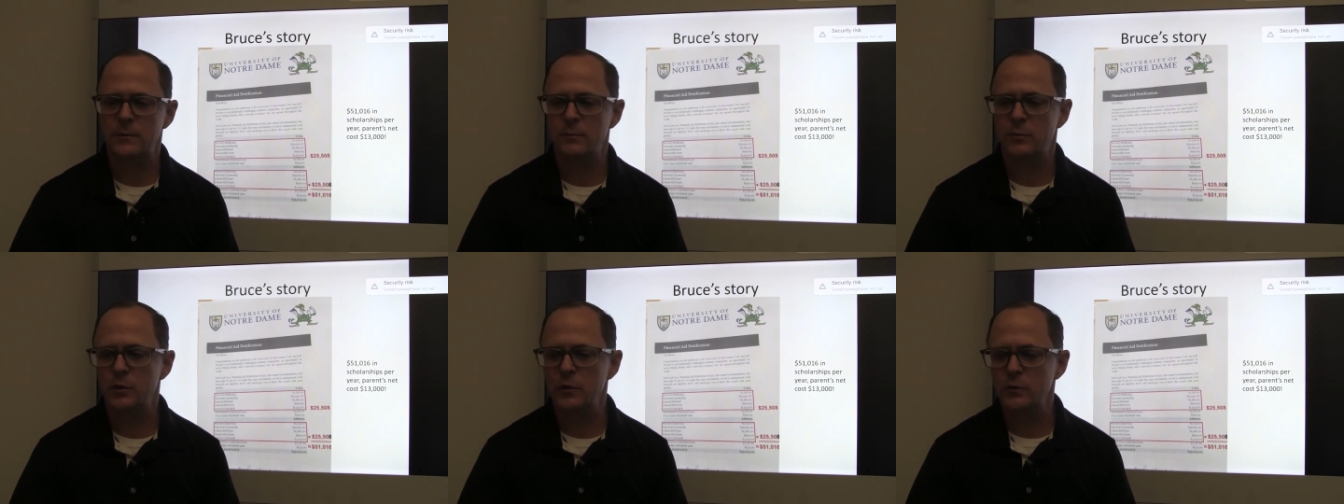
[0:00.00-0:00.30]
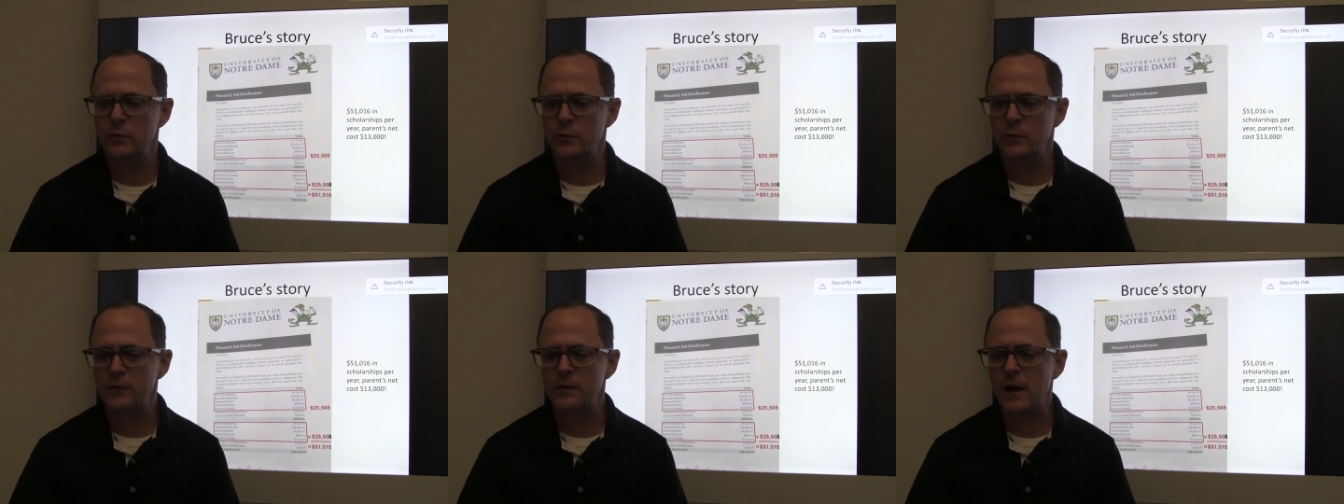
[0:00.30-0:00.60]

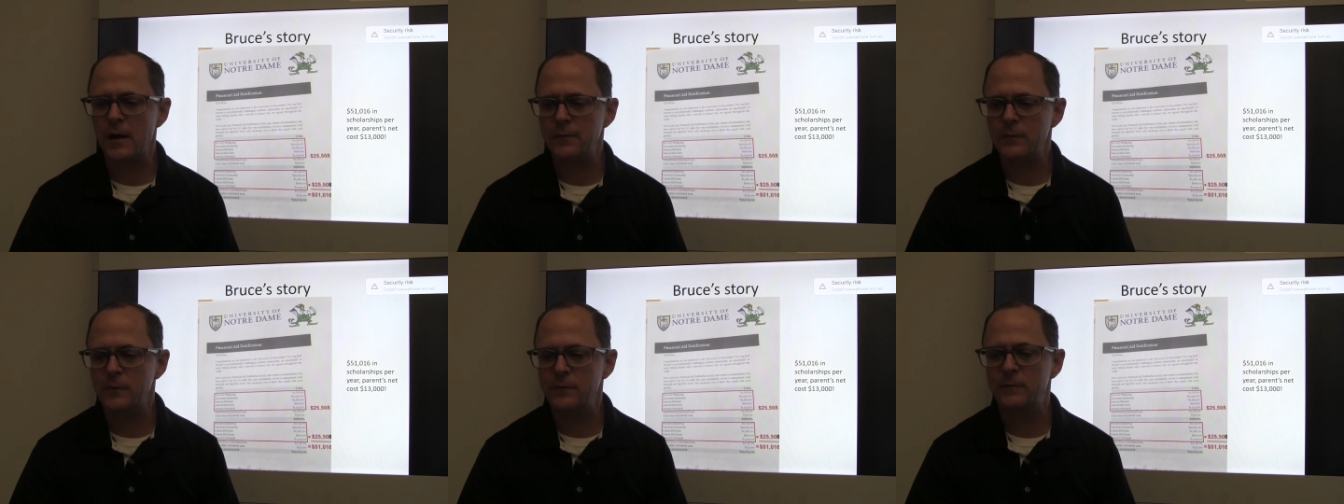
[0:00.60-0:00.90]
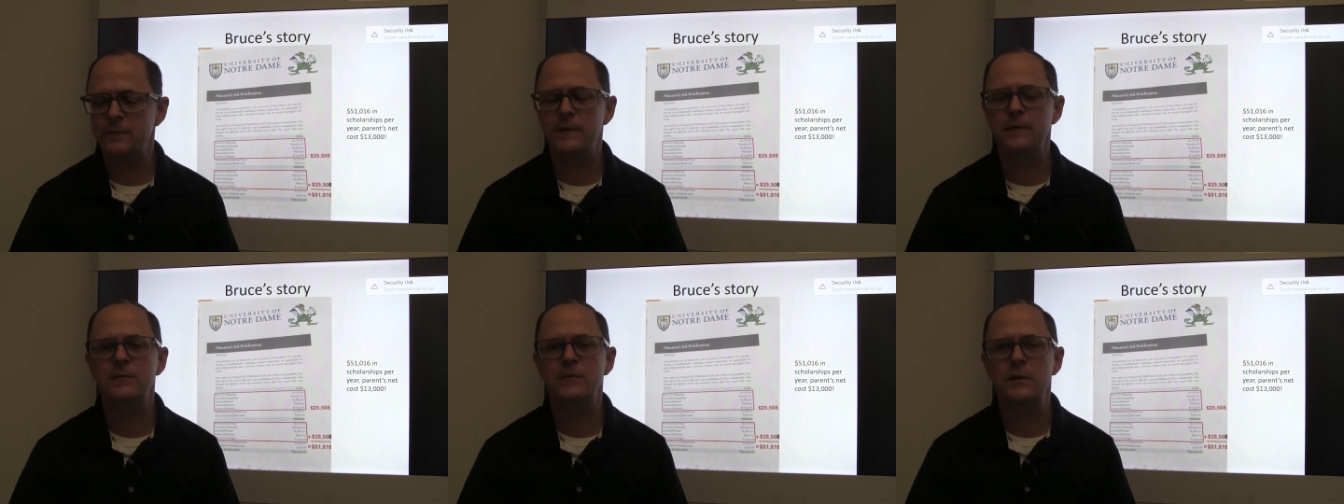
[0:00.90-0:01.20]
Bruce was offered
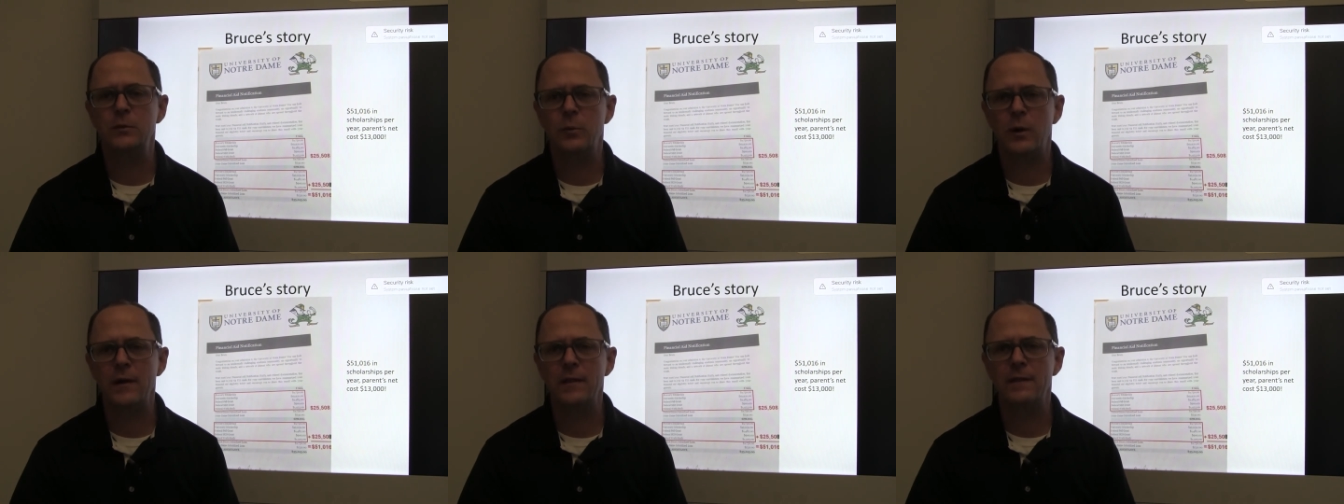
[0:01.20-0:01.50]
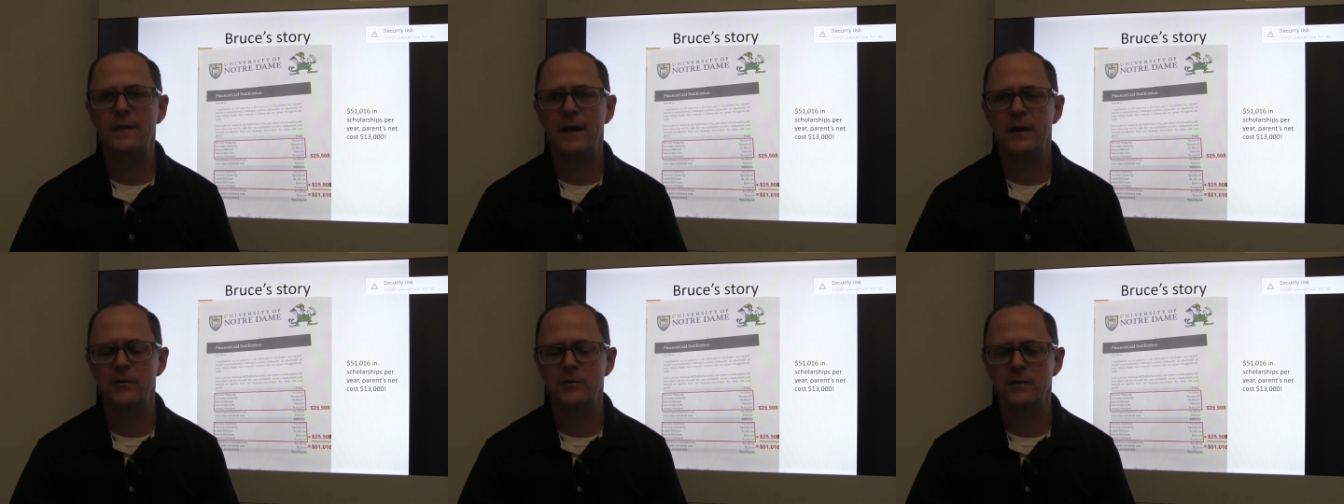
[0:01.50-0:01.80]

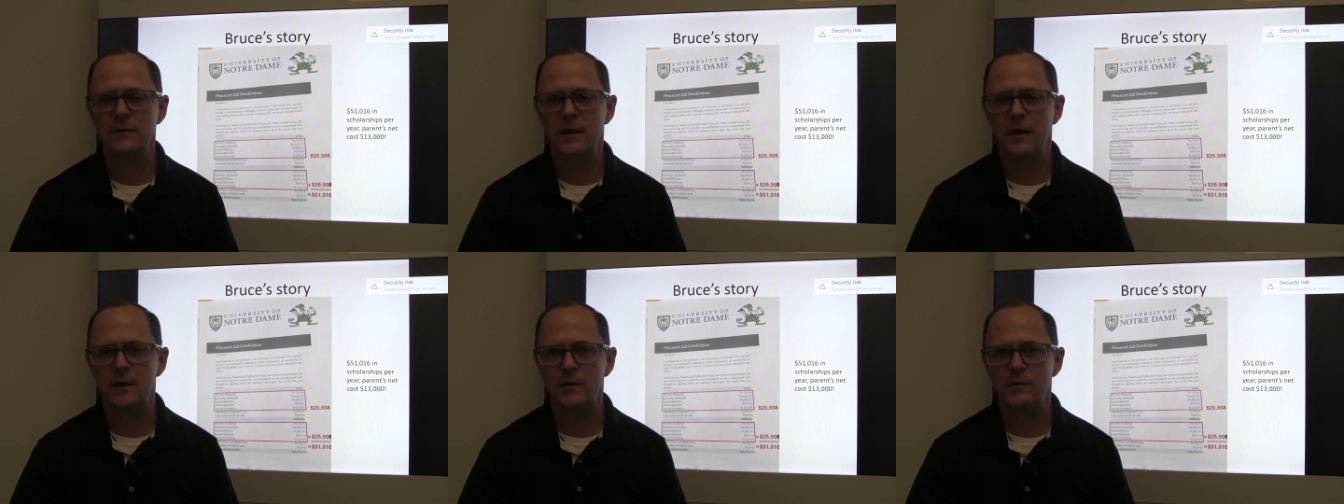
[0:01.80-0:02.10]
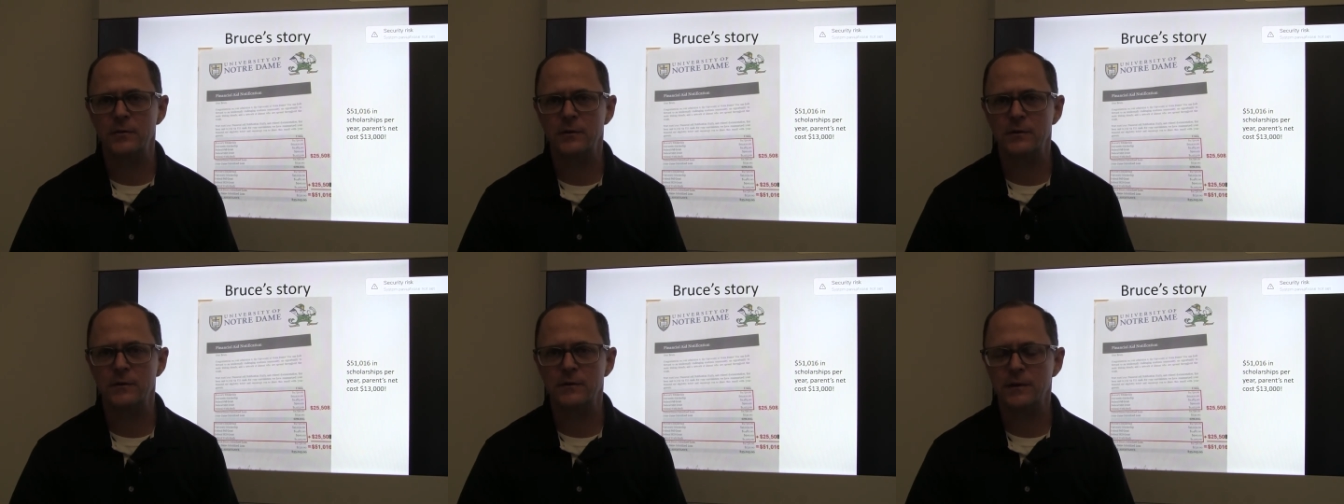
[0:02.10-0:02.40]

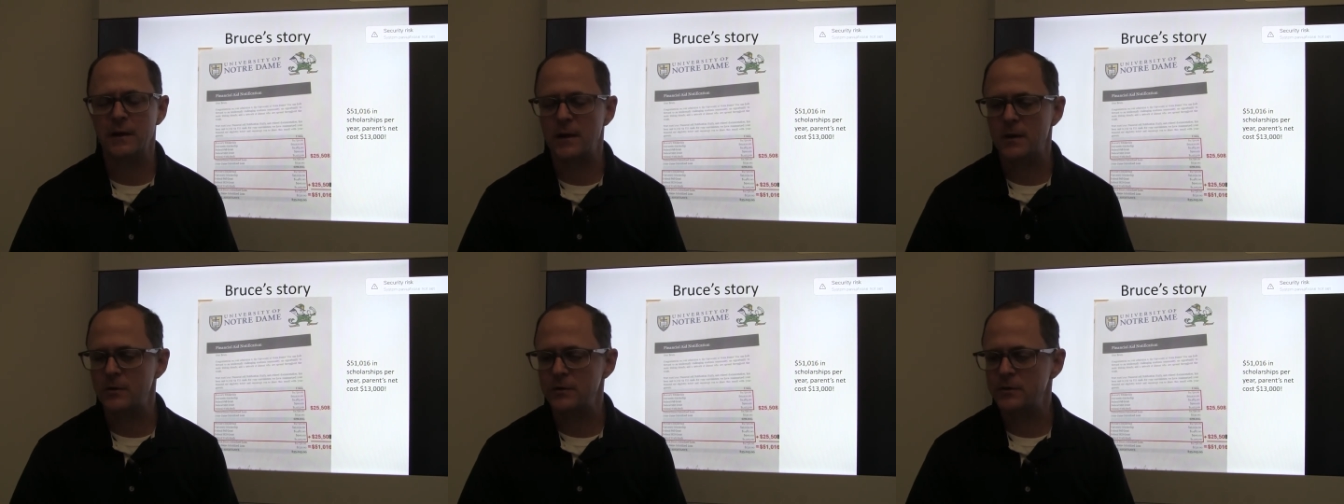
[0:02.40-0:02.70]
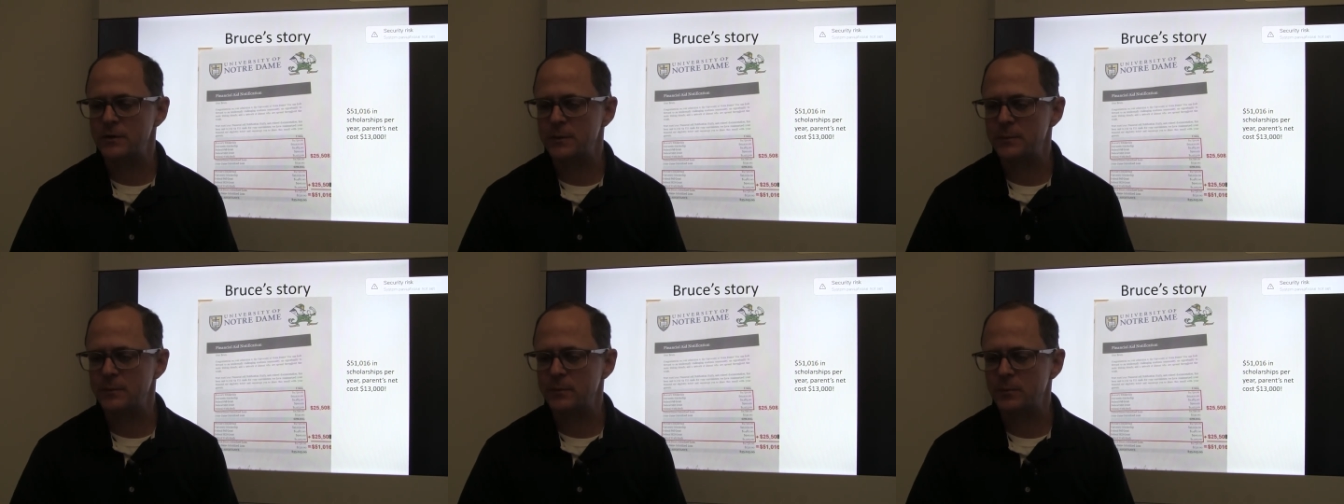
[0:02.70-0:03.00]
$51,000 in
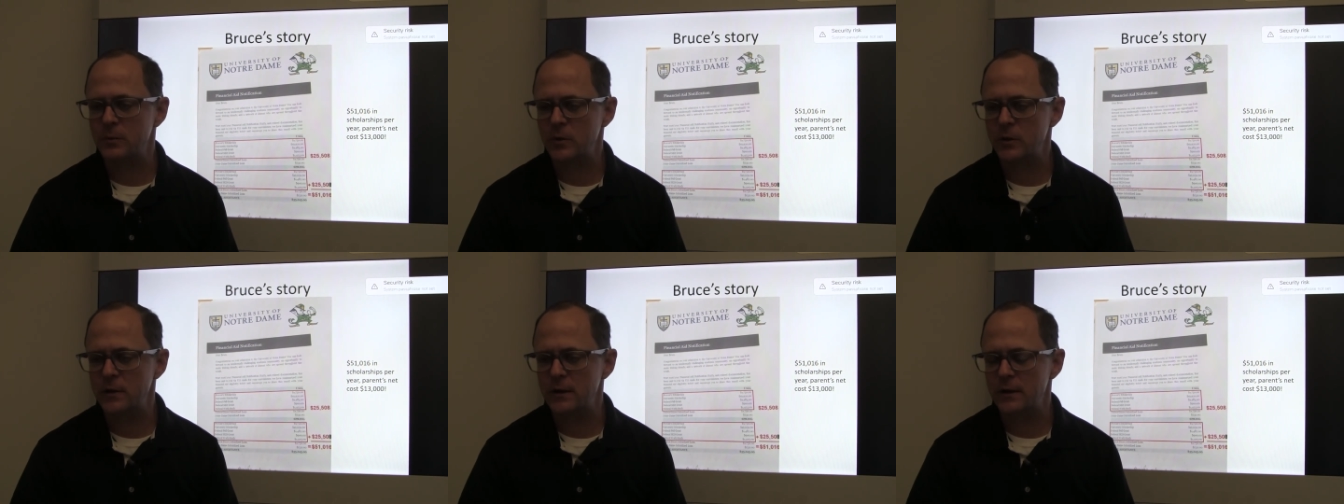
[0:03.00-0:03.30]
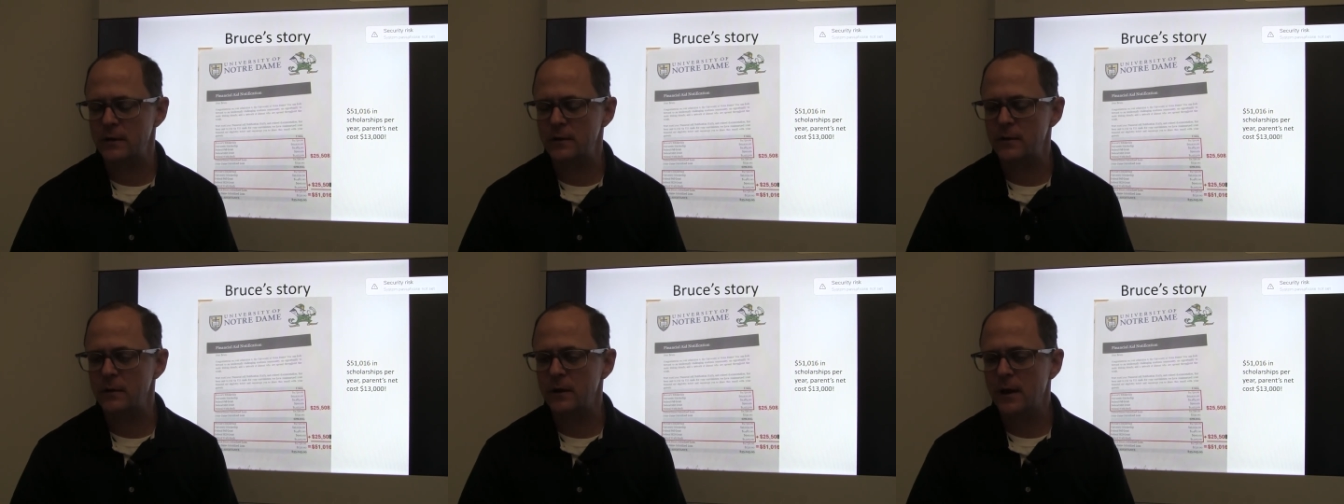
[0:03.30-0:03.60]
scholarships per
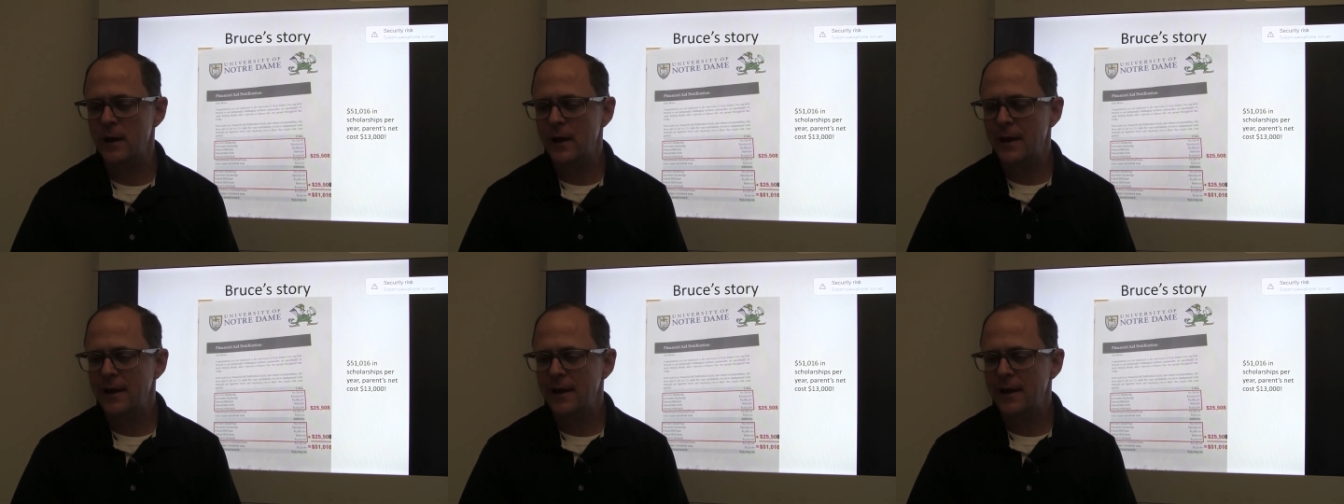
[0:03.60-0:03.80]
year,